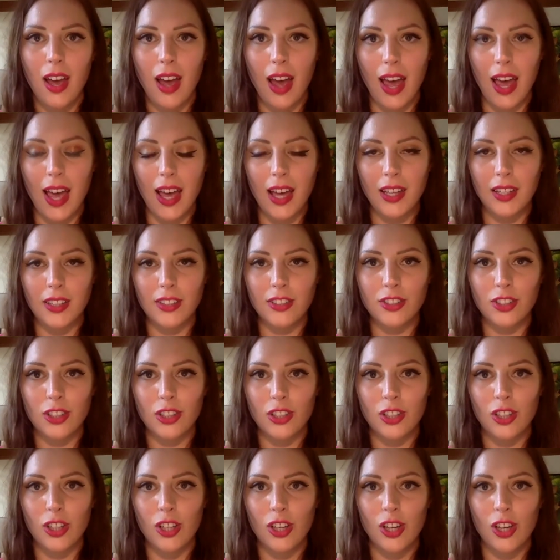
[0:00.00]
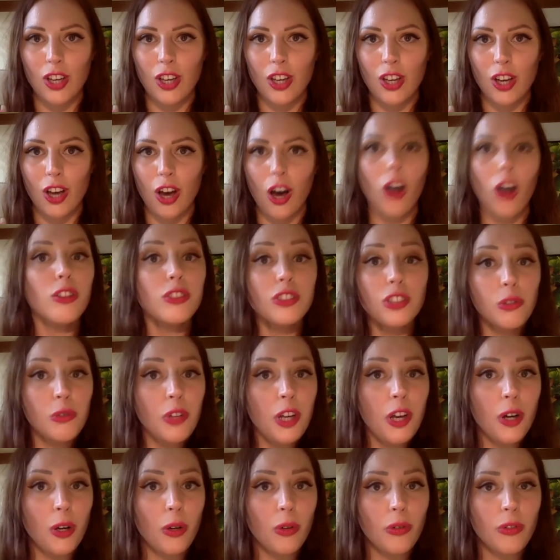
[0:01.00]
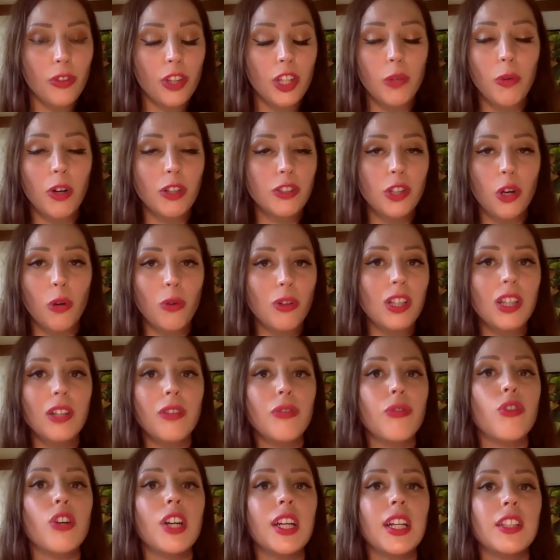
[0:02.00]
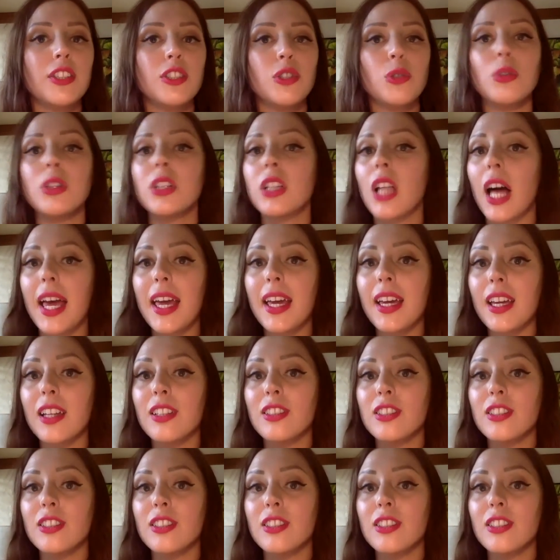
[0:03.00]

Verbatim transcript: And also know that you are totally free to like and